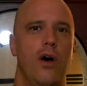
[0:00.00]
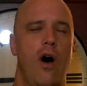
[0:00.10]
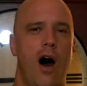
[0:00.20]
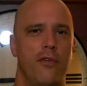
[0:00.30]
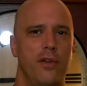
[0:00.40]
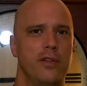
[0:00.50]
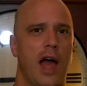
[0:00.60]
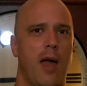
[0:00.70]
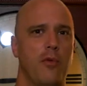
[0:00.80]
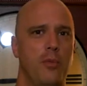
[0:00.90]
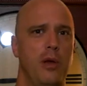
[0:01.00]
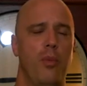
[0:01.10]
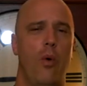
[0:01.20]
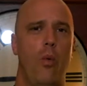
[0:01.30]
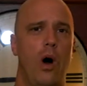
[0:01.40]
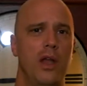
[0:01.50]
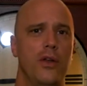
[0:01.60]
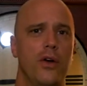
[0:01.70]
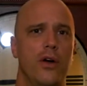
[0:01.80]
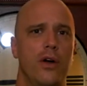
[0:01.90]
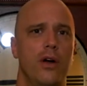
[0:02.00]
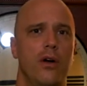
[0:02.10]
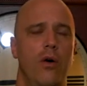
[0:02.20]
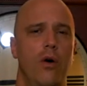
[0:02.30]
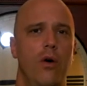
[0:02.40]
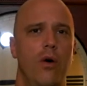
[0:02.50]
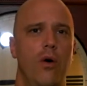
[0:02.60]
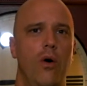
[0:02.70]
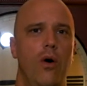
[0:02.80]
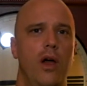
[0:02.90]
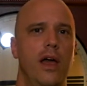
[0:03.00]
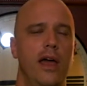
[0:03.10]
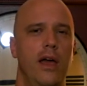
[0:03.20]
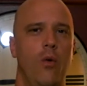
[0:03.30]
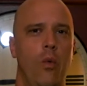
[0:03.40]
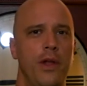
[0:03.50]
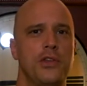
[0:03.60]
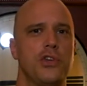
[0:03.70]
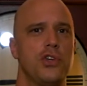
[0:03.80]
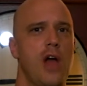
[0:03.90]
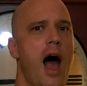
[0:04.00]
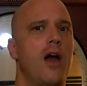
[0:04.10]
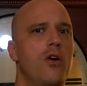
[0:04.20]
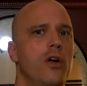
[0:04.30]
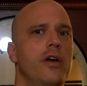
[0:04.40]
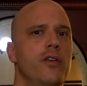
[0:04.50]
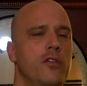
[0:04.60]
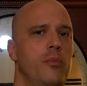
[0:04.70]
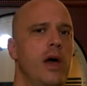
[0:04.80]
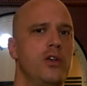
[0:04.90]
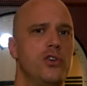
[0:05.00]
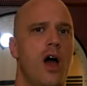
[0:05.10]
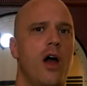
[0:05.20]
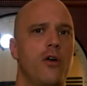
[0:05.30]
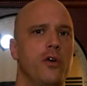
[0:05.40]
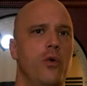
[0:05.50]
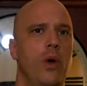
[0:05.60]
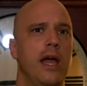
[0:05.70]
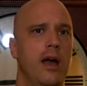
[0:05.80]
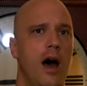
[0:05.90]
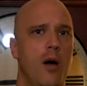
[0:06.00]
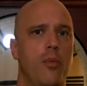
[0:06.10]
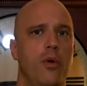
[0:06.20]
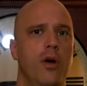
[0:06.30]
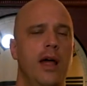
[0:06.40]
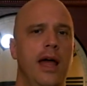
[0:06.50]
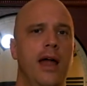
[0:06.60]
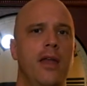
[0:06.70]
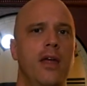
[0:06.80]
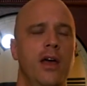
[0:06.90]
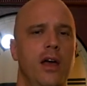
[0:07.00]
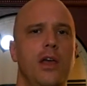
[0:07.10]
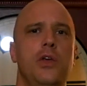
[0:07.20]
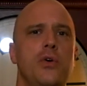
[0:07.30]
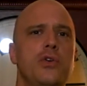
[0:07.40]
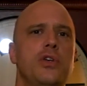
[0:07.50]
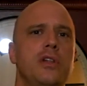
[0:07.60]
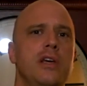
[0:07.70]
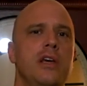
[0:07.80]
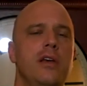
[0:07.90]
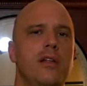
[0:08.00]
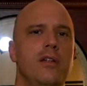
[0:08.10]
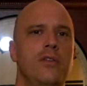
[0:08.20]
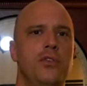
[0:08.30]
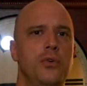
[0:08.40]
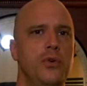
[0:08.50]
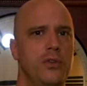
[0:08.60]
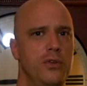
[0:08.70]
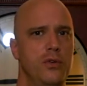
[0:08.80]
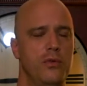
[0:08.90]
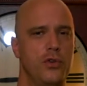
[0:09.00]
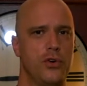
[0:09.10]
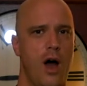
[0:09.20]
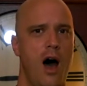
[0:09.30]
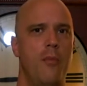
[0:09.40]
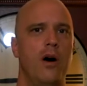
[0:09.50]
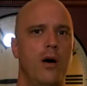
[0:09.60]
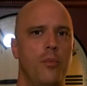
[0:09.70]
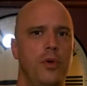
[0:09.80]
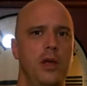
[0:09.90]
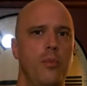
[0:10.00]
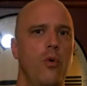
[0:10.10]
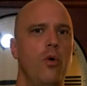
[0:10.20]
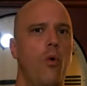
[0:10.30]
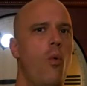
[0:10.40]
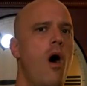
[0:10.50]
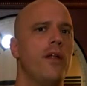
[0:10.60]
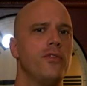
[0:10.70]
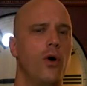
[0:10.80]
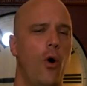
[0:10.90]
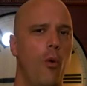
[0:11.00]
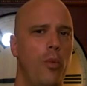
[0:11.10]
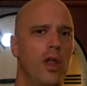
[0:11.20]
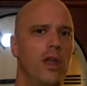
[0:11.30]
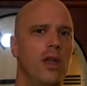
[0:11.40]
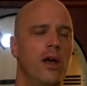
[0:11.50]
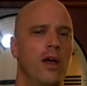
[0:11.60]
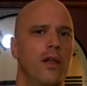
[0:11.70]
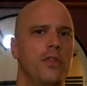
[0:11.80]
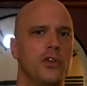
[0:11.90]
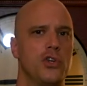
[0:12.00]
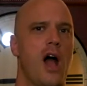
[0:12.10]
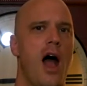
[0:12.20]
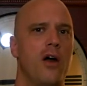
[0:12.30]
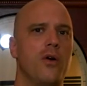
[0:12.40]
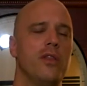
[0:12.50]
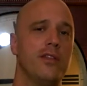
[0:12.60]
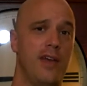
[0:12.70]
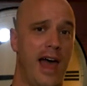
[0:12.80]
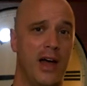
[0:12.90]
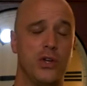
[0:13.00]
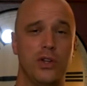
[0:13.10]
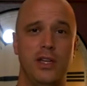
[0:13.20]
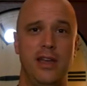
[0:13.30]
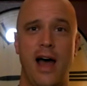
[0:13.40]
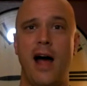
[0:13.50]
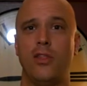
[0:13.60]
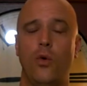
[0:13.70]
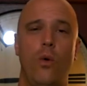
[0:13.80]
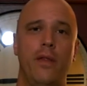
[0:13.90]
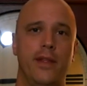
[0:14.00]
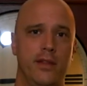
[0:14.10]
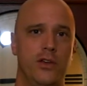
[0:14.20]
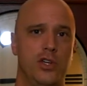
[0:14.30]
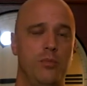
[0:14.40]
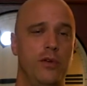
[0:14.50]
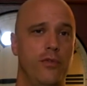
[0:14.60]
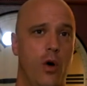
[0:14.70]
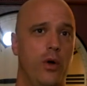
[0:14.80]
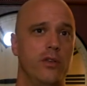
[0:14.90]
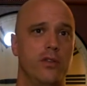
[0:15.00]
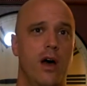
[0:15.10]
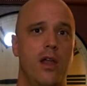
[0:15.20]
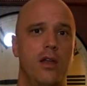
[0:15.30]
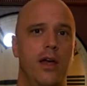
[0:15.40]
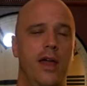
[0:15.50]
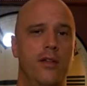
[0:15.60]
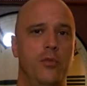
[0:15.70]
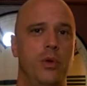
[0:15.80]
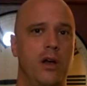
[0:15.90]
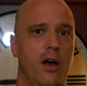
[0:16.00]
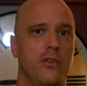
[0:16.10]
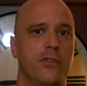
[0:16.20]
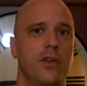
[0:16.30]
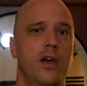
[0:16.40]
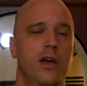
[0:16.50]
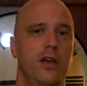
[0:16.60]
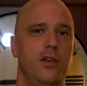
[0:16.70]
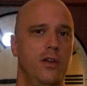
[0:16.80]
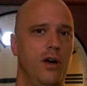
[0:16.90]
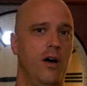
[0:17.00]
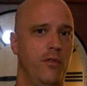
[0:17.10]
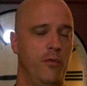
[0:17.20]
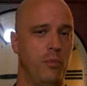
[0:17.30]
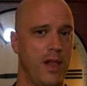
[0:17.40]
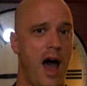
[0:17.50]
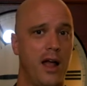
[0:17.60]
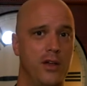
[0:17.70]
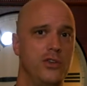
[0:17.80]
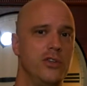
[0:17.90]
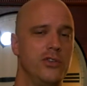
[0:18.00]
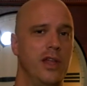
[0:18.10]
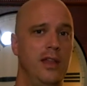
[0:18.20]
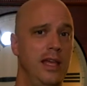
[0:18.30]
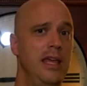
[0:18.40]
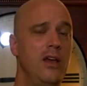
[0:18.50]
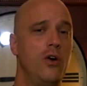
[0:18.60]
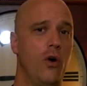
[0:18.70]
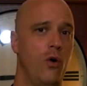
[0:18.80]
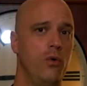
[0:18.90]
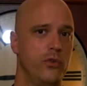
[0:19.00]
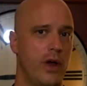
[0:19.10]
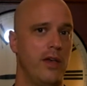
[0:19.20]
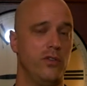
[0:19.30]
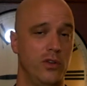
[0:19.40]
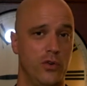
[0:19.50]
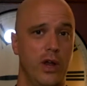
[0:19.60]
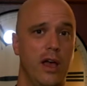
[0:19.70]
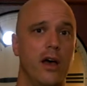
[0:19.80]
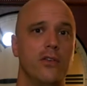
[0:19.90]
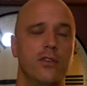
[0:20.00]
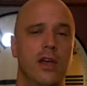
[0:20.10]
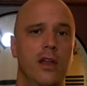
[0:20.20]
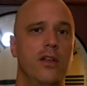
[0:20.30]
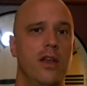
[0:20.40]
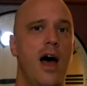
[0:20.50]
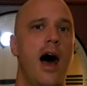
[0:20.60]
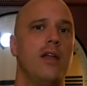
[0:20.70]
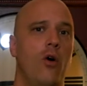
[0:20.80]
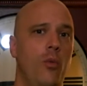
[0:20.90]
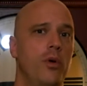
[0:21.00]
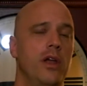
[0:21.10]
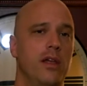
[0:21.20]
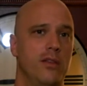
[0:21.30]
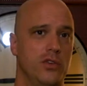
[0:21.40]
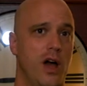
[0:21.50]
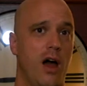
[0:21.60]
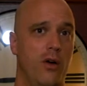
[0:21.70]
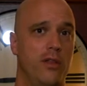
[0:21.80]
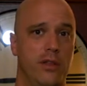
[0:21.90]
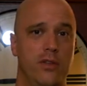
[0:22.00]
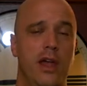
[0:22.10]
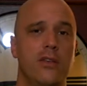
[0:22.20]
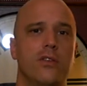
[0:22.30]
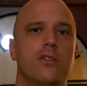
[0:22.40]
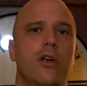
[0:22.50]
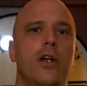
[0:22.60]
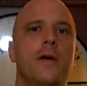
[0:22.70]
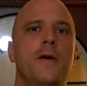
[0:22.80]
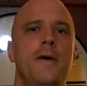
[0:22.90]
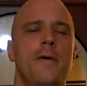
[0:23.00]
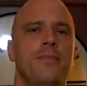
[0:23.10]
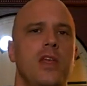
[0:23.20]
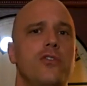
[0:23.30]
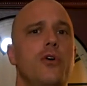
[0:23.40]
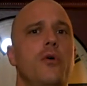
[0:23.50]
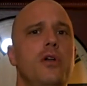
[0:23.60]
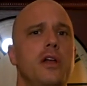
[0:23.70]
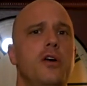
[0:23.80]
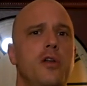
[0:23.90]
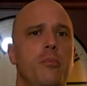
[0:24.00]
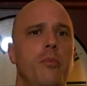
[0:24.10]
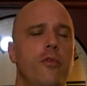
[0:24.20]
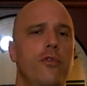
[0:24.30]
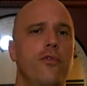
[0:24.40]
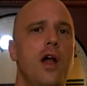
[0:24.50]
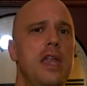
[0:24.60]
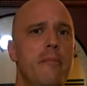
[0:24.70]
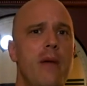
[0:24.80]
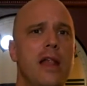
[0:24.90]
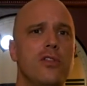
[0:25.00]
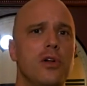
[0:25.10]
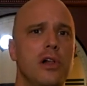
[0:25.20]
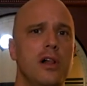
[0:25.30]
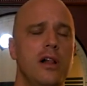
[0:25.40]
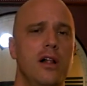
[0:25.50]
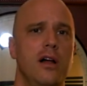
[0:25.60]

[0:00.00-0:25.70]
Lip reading: oftentimes people wonder which chakra is the best chakra to wake up. And usually, due to trauma, people will want to open the chakra that's actually not the one that they should be focused on. And it's because of blockages, and the ego tries to trick us into not opening the chakra that's necessary. So a really good fundamental